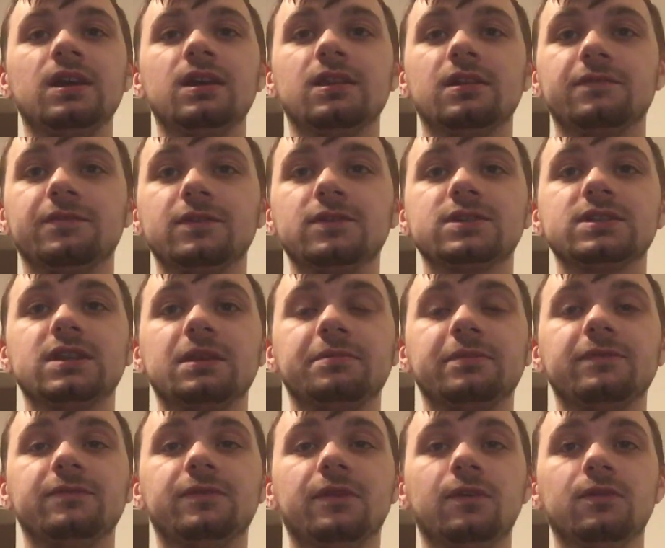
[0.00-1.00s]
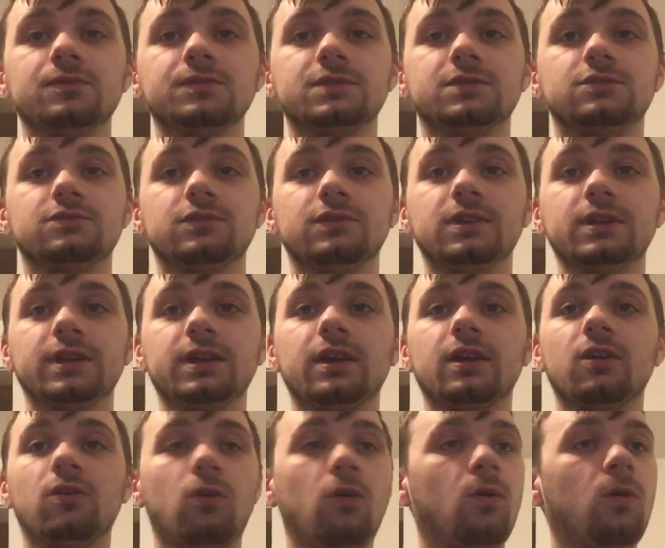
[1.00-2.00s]
The first step involves drilling
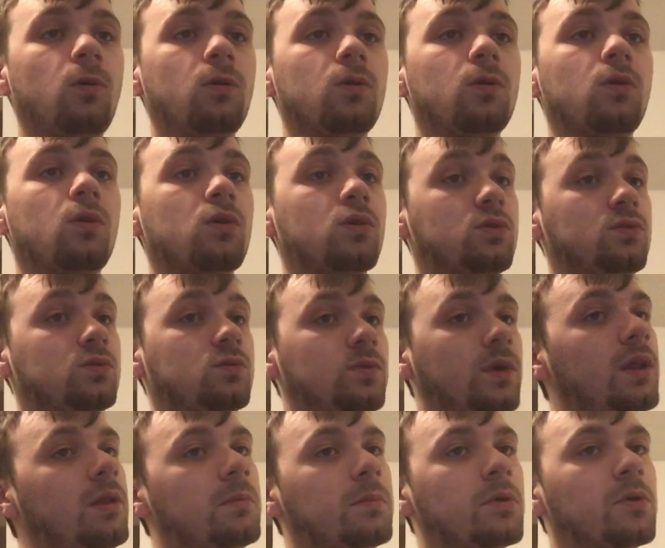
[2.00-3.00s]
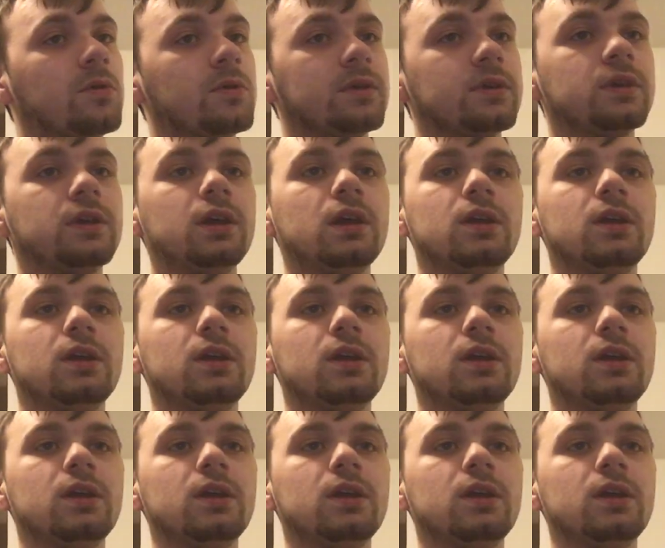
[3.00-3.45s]
a hole or wellbore